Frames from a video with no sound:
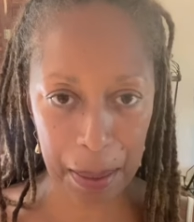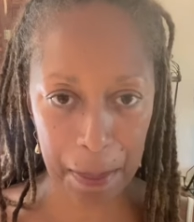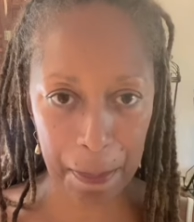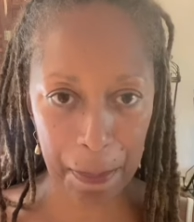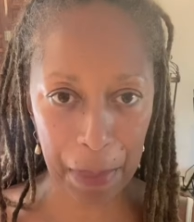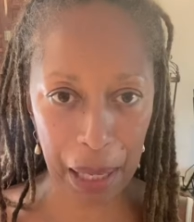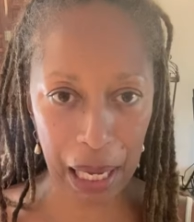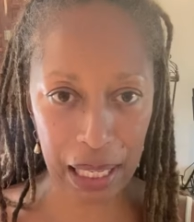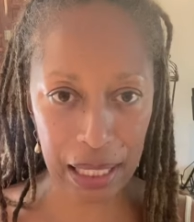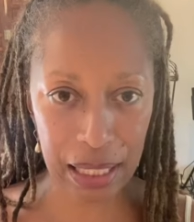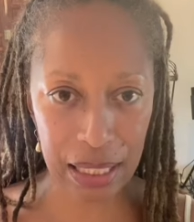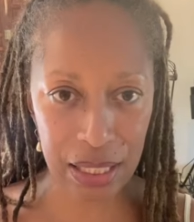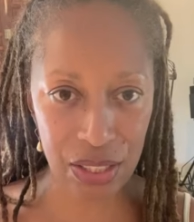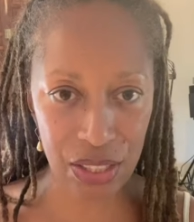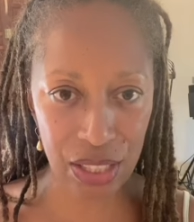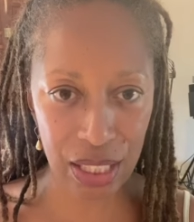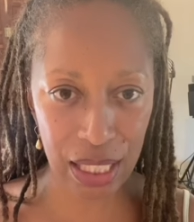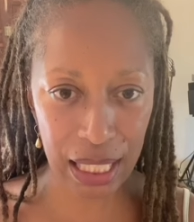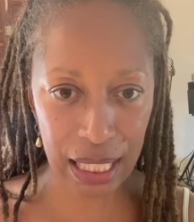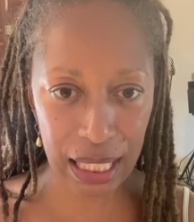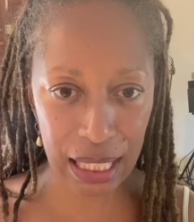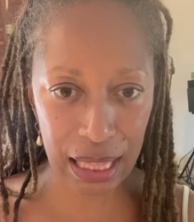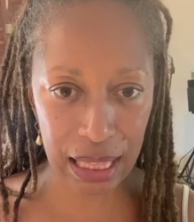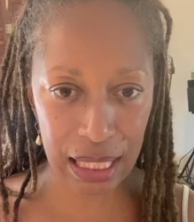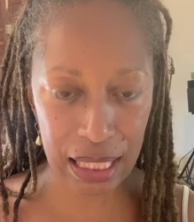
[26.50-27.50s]
package
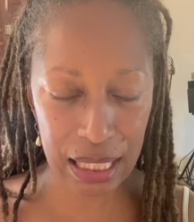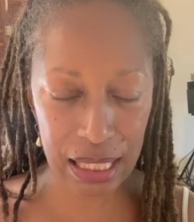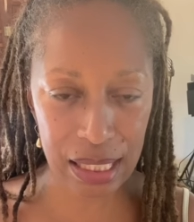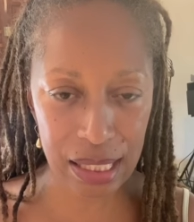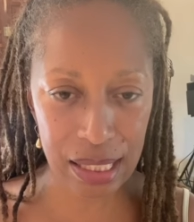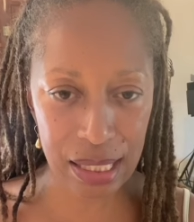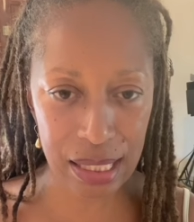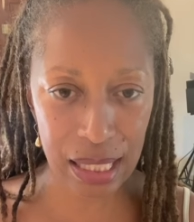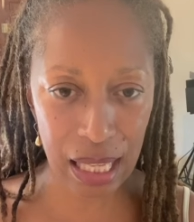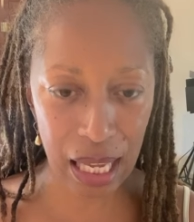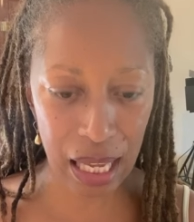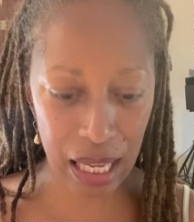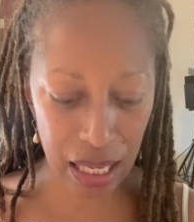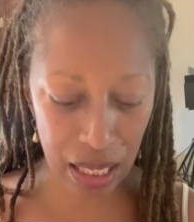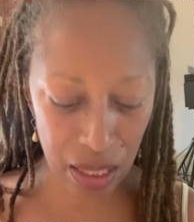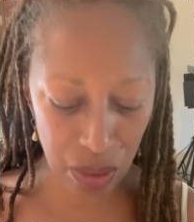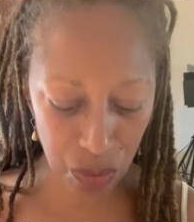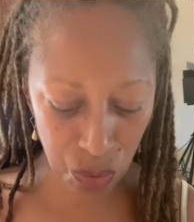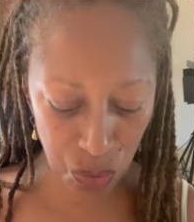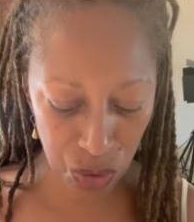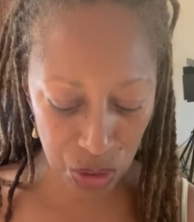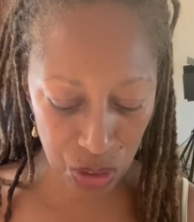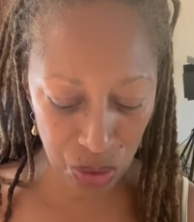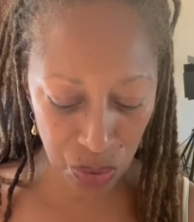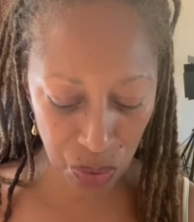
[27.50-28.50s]
like this, and
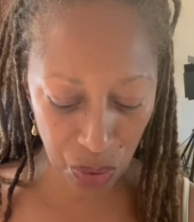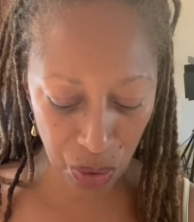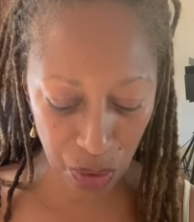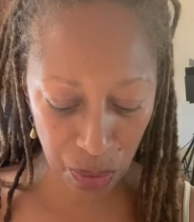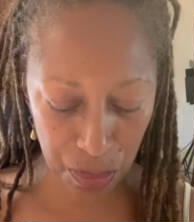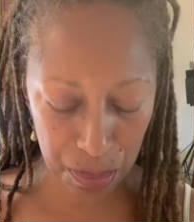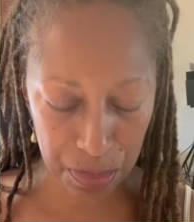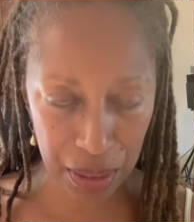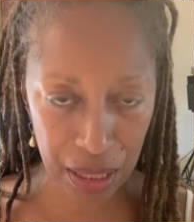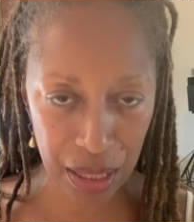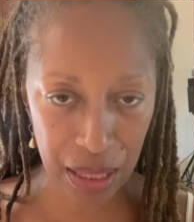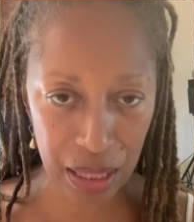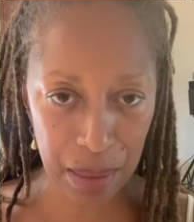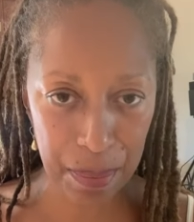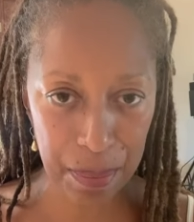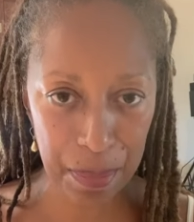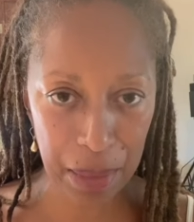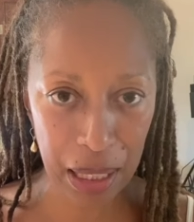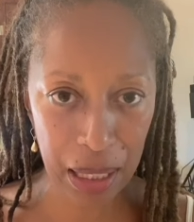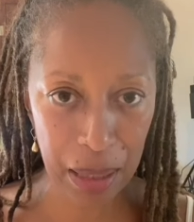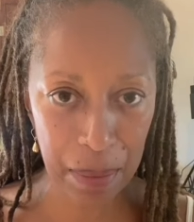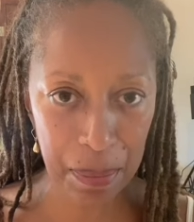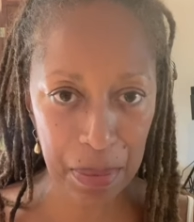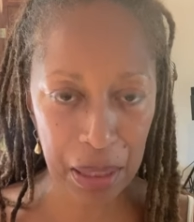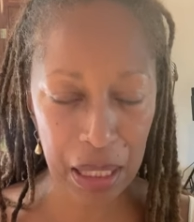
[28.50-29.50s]
when you open them
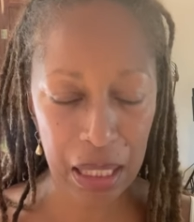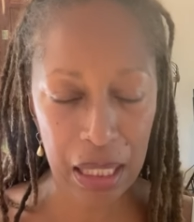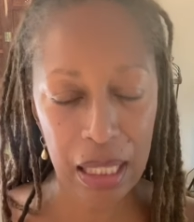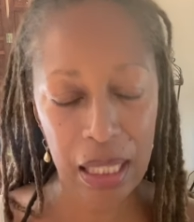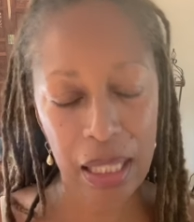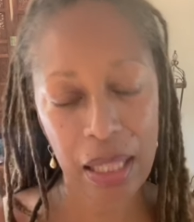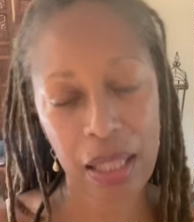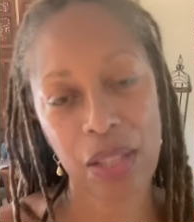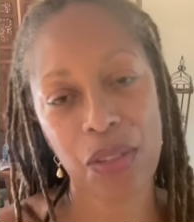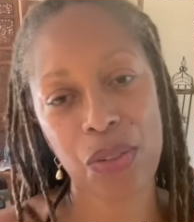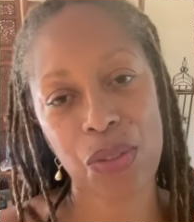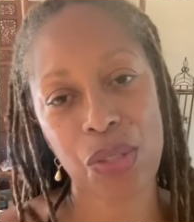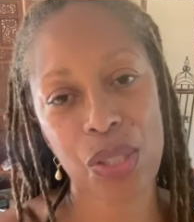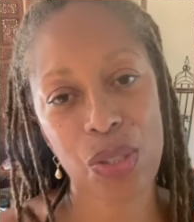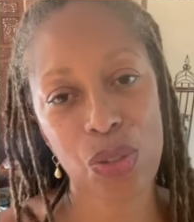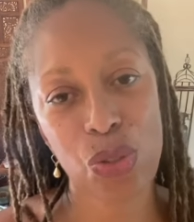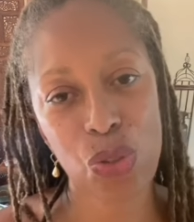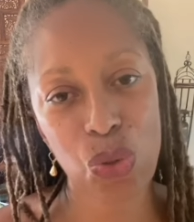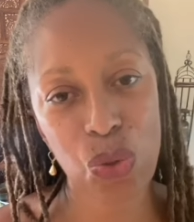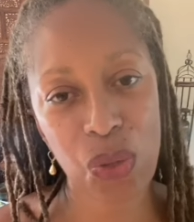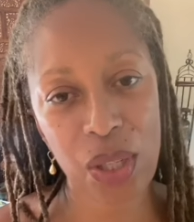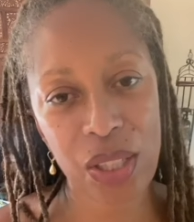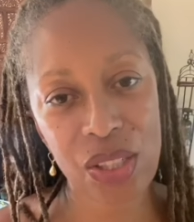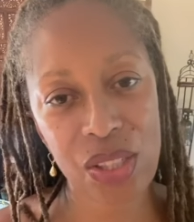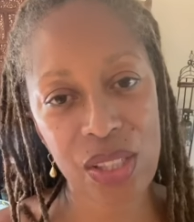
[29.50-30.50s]
up, there's
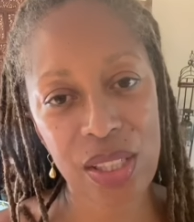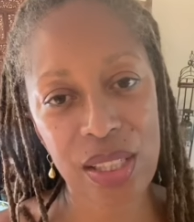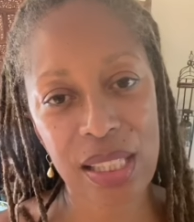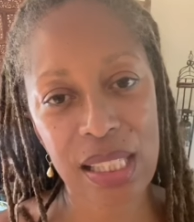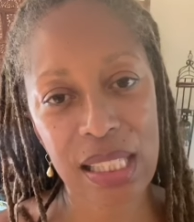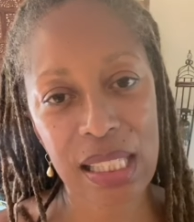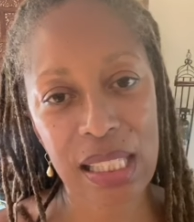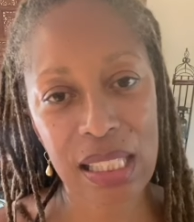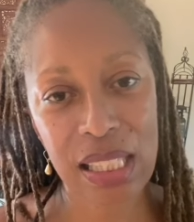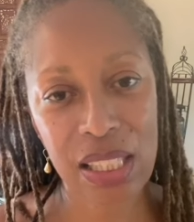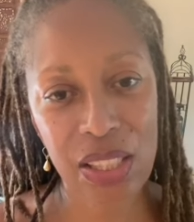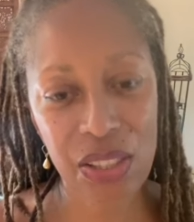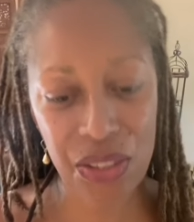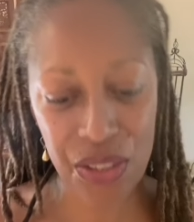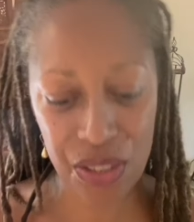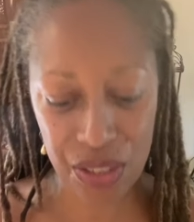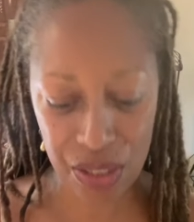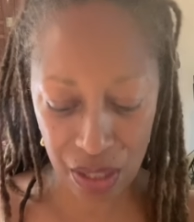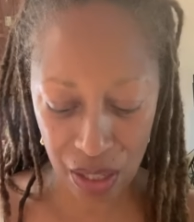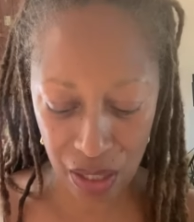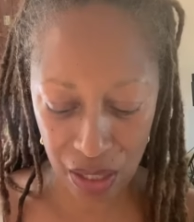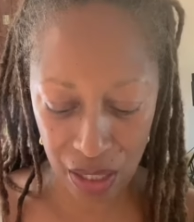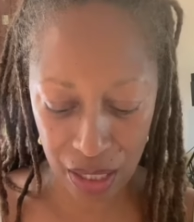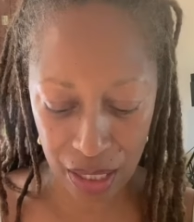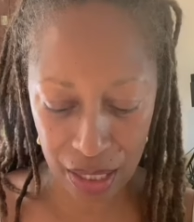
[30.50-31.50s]
instructions in here
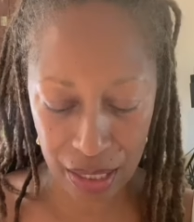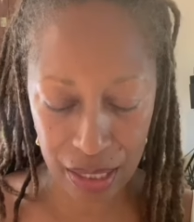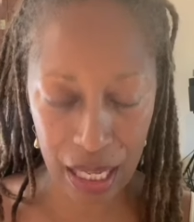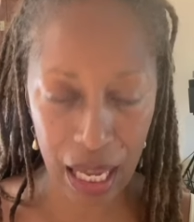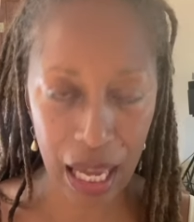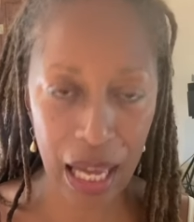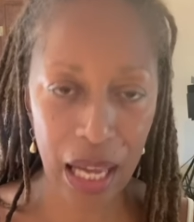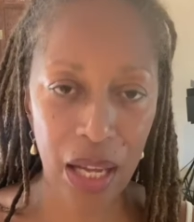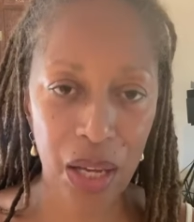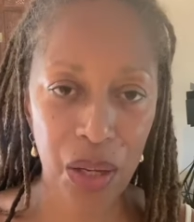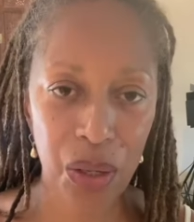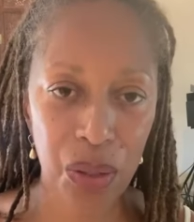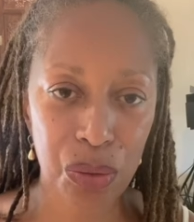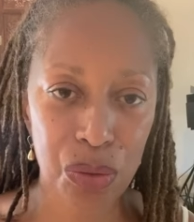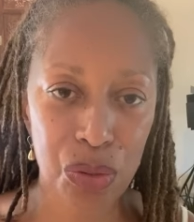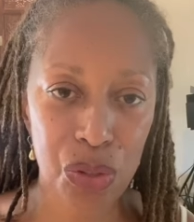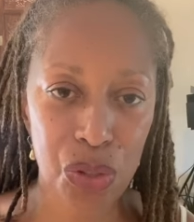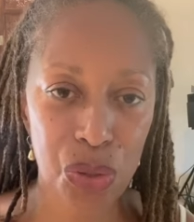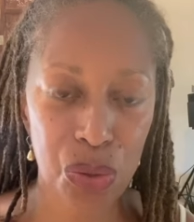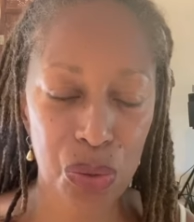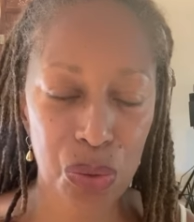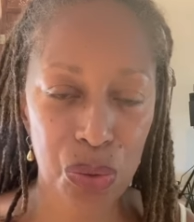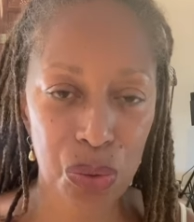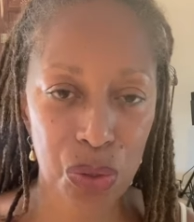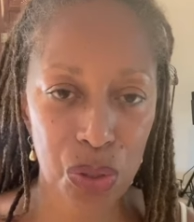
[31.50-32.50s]
on how to
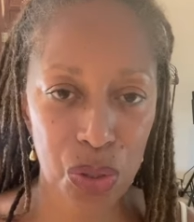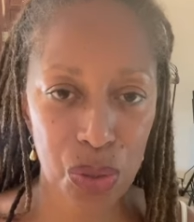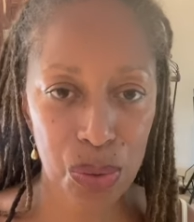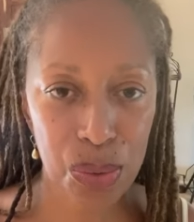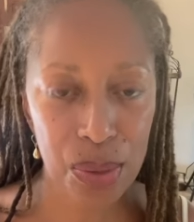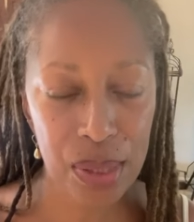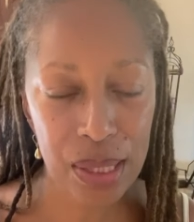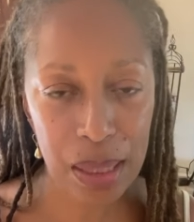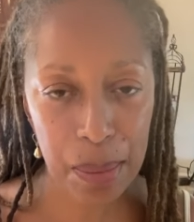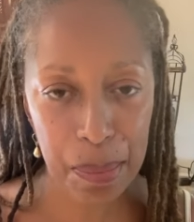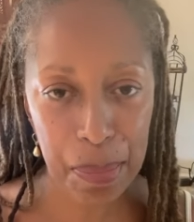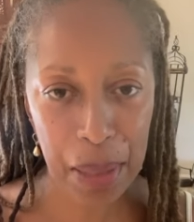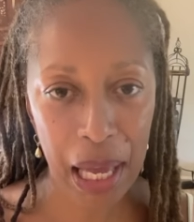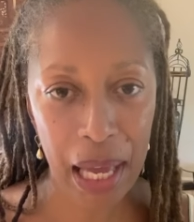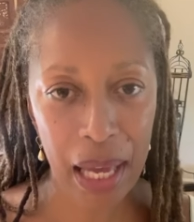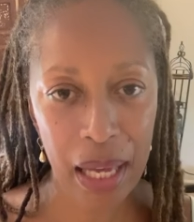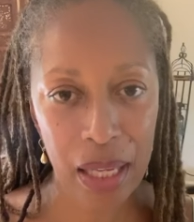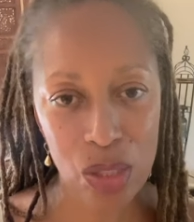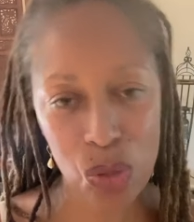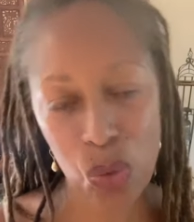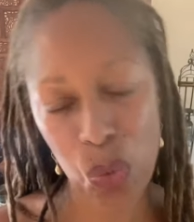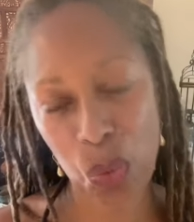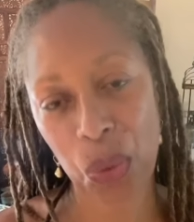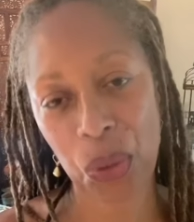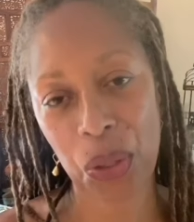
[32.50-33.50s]
use the
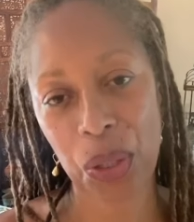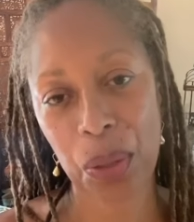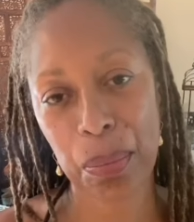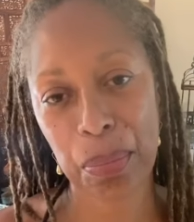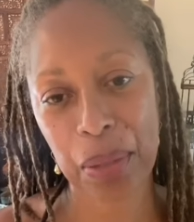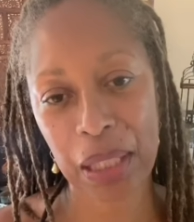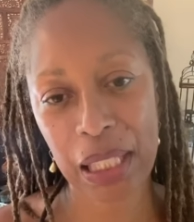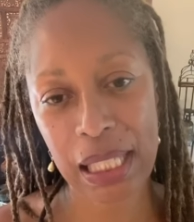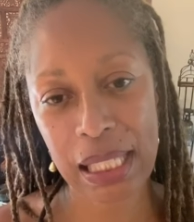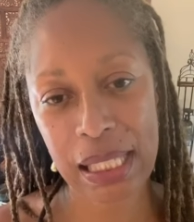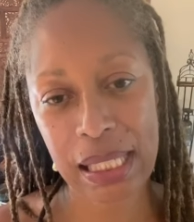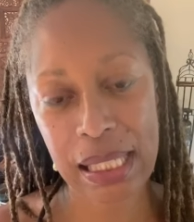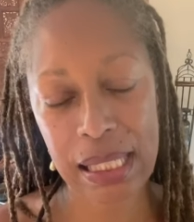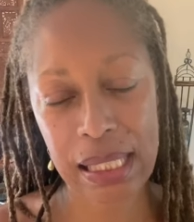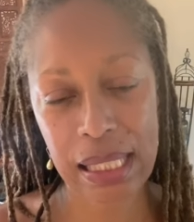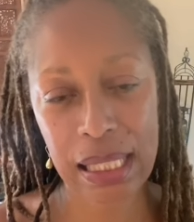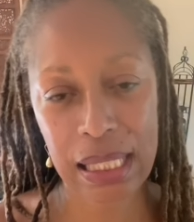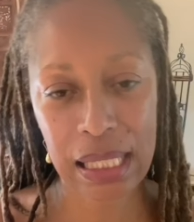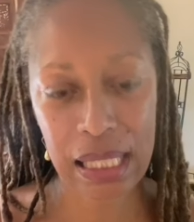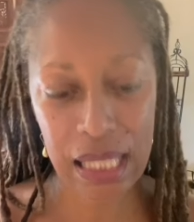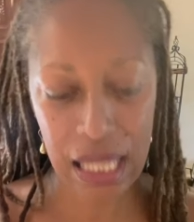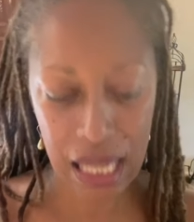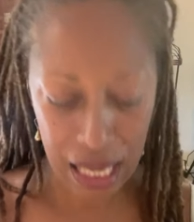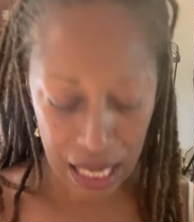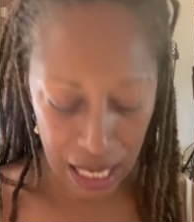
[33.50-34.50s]
patch, where to place it,
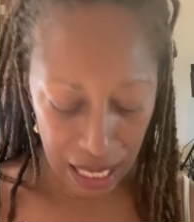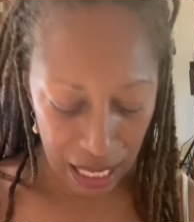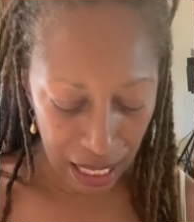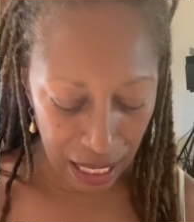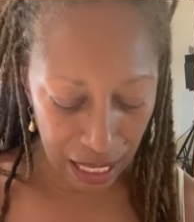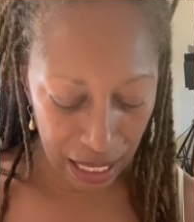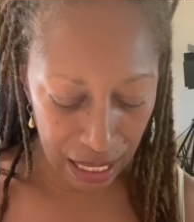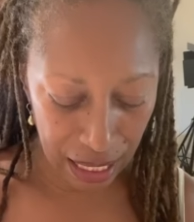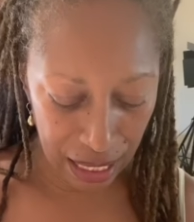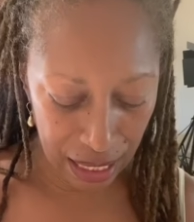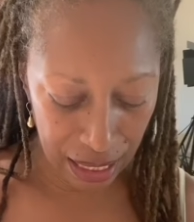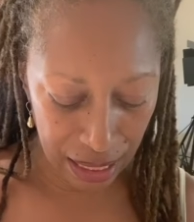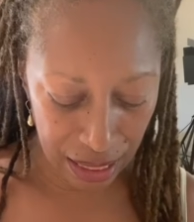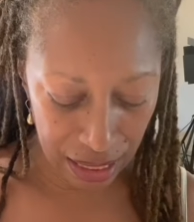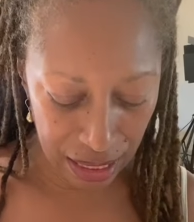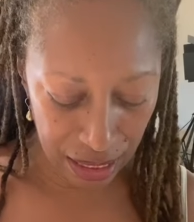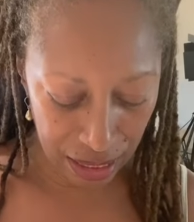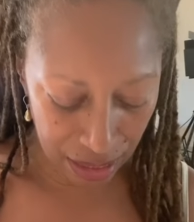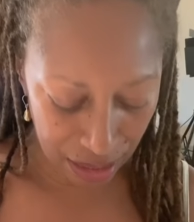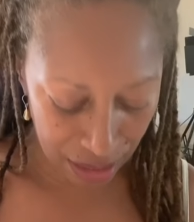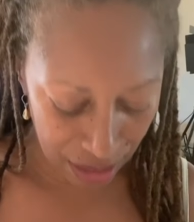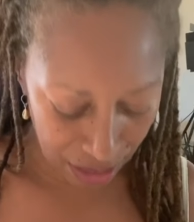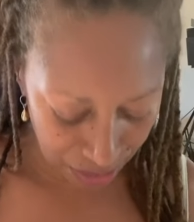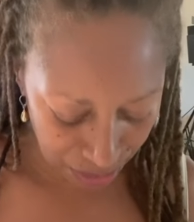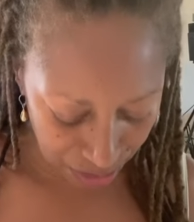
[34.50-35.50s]
and
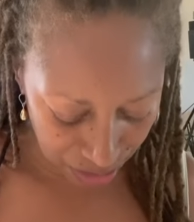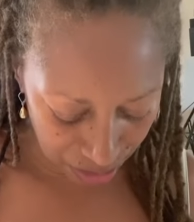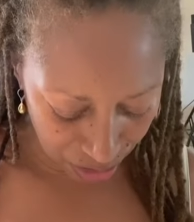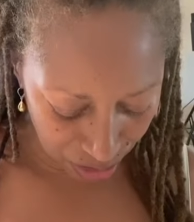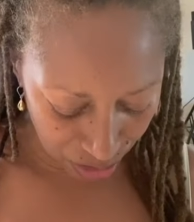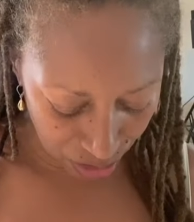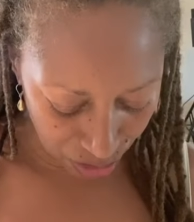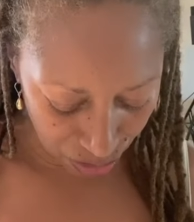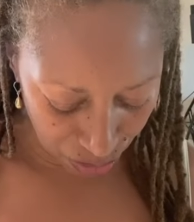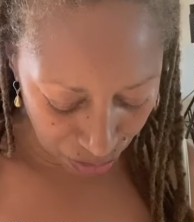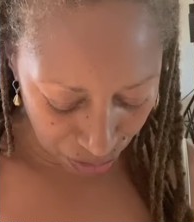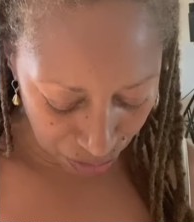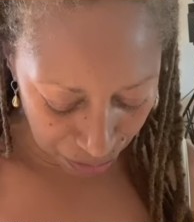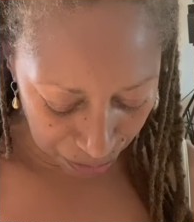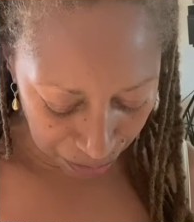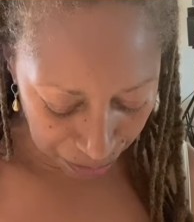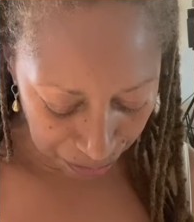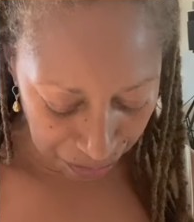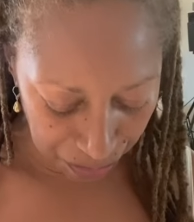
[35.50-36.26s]
then there's a little